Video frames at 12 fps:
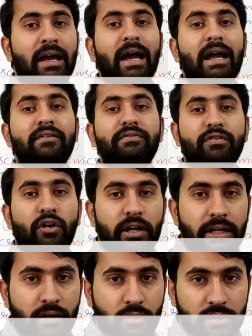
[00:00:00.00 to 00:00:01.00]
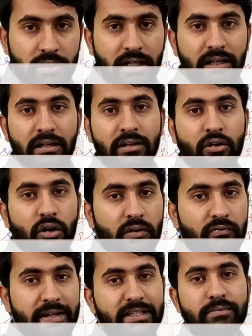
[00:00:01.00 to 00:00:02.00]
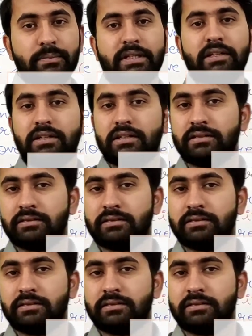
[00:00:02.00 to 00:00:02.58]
and falling on the convex mirror.